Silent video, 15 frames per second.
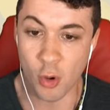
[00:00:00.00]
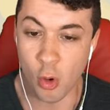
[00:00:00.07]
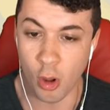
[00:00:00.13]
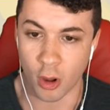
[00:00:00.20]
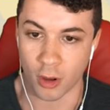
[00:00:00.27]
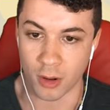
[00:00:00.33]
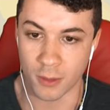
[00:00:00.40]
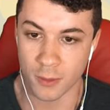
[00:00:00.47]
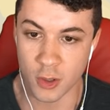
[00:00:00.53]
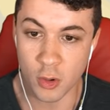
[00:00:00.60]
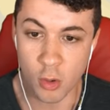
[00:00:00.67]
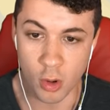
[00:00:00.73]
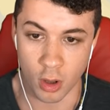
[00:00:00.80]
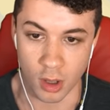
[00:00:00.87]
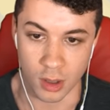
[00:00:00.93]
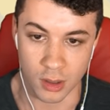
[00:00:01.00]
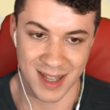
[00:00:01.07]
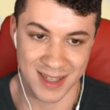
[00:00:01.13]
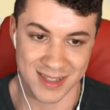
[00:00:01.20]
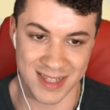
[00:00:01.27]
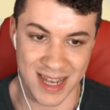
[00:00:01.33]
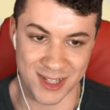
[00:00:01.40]
Cool, cool.
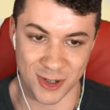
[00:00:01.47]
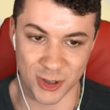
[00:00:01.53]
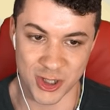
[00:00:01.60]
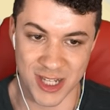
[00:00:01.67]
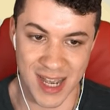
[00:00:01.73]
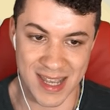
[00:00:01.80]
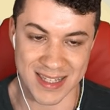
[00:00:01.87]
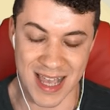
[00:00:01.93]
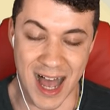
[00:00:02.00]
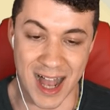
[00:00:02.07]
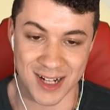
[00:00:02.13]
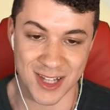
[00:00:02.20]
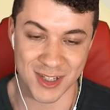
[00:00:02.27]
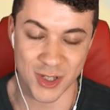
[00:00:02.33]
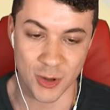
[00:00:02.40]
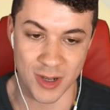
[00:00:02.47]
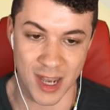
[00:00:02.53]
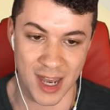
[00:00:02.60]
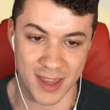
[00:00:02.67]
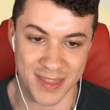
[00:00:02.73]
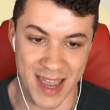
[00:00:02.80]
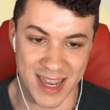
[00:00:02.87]
See, I told you guys,
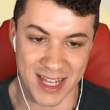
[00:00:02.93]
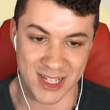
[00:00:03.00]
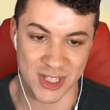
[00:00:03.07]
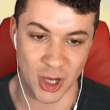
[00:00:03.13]
Octazooka, that can